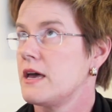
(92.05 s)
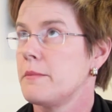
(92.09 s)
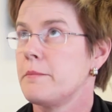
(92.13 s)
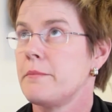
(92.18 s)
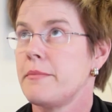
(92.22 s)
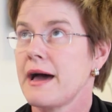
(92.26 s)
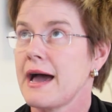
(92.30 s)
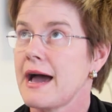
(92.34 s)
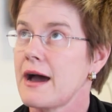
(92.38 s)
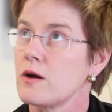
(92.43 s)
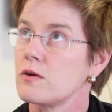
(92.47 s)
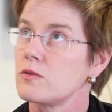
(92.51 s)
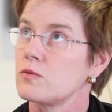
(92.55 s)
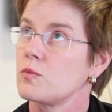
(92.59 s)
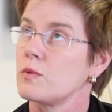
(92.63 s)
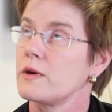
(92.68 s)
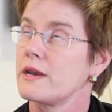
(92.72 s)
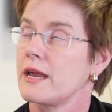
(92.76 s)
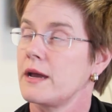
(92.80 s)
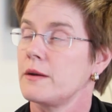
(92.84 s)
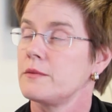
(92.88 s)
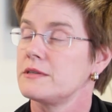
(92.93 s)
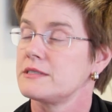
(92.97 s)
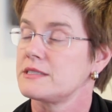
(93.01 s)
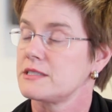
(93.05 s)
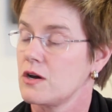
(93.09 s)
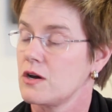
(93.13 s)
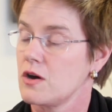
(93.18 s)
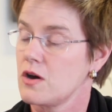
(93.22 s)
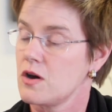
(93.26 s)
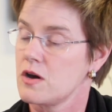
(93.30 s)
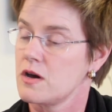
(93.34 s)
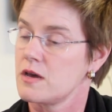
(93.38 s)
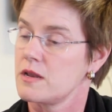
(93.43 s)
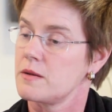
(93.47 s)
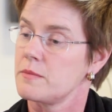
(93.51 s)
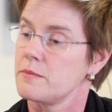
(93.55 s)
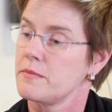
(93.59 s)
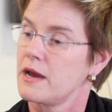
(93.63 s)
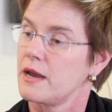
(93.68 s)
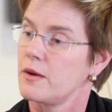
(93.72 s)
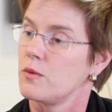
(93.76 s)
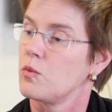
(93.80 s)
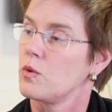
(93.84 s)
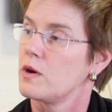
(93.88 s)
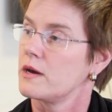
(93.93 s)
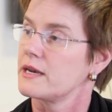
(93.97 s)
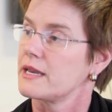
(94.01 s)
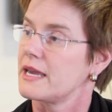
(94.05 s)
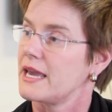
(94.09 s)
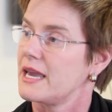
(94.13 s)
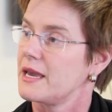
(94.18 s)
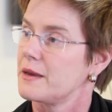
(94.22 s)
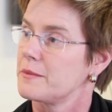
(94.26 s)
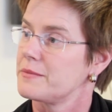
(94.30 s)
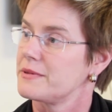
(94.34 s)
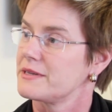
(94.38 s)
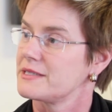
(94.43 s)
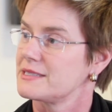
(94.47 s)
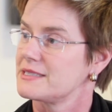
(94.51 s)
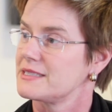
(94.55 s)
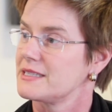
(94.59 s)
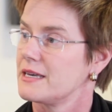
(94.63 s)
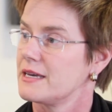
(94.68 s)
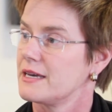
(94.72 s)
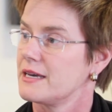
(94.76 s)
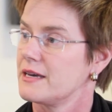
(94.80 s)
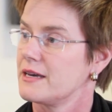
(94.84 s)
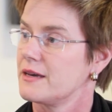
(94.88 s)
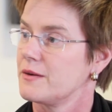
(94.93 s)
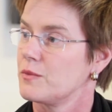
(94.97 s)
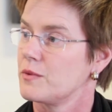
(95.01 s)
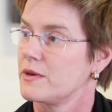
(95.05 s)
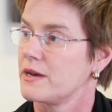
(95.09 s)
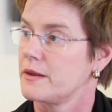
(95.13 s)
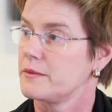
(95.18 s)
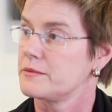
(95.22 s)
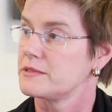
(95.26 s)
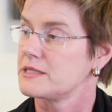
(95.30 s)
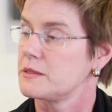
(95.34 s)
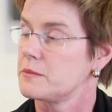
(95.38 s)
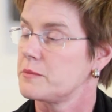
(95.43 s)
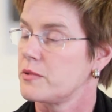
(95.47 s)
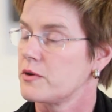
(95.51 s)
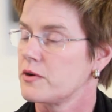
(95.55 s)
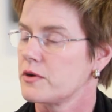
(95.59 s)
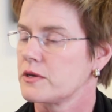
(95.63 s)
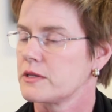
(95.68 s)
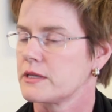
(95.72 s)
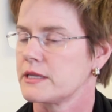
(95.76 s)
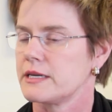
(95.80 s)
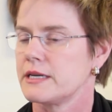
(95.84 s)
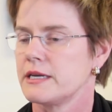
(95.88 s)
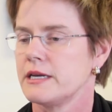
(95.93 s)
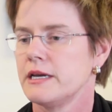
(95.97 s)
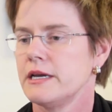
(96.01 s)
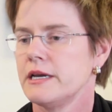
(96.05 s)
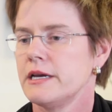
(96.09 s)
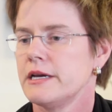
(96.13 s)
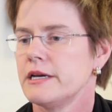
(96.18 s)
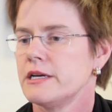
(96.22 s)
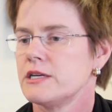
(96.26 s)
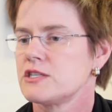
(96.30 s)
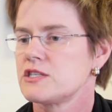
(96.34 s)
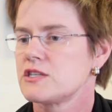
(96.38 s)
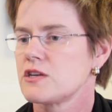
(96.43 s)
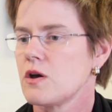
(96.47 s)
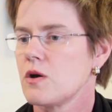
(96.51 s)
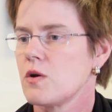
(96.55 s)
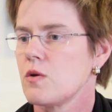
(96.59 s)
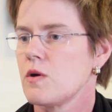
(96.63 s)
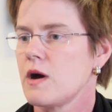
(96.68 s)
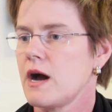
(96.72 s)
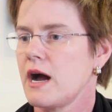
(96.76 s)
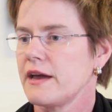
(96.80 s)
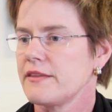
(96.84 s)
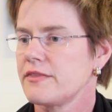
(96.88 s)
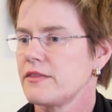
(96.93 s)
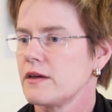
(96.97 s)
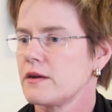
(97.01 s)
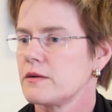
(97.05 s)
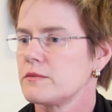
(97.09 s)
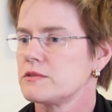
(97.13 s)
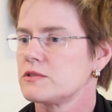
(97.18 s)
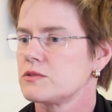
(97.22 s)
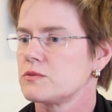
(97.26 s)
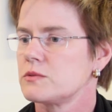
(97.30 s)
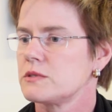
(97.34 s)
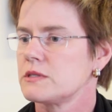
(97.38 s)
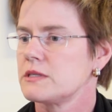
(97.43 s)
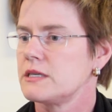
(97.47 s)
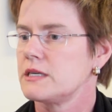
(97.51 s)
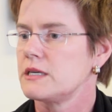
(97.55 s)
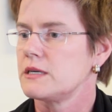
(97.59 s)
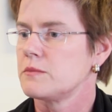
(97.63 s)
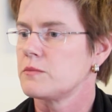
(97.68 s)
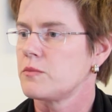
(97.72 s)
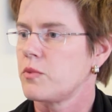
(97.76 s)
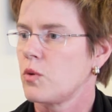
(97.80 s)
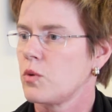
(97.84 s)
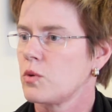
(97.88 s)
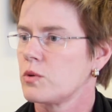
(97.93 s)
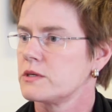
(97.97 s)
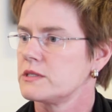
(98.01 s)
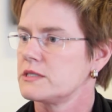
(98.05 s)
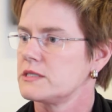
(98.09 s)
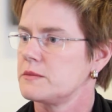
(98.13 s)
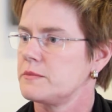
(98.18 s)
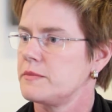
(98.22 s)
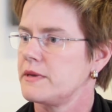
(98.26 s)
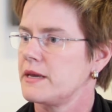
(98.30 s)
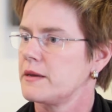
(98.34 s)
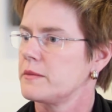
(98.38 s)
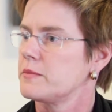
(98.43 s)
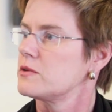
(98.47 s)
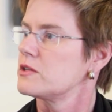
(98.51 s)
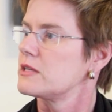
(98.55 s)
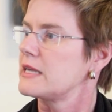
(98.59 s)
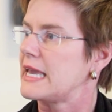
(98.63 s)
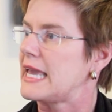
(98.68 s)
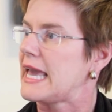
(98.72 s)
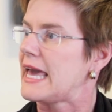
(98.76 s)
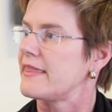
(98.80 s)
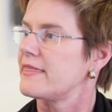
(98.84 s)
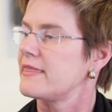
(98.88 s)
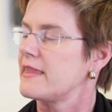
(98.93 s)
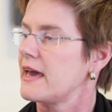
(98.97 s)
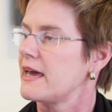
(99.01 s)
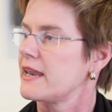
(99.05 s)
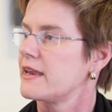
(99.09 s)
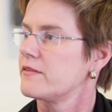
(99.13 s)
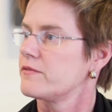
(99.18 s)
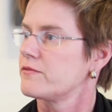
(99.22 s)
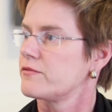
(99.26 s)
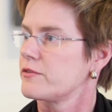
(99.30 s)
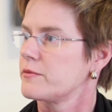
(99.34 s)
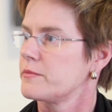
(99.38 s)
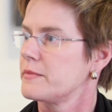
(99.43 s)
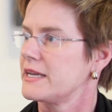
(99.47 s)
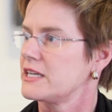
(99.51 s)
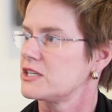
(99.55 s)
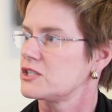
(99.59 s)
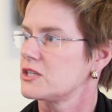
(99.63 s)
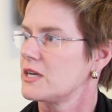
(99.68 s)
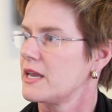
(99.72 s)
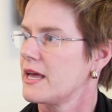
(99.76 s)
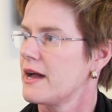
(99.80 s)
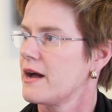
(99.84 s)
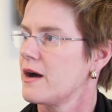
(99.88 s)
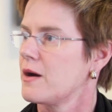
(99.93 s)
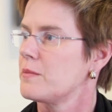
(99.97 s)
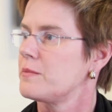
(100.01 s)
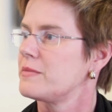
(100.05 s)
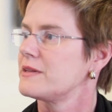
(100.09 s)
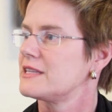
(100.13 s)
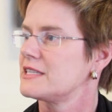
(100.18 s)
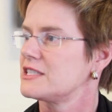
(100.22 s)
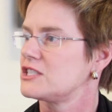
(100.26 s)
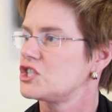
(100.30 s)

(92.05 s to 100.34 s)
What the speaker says: about when I was on my one campus when I was at Berkeley. So I thought it was really important to be able to get that information out, but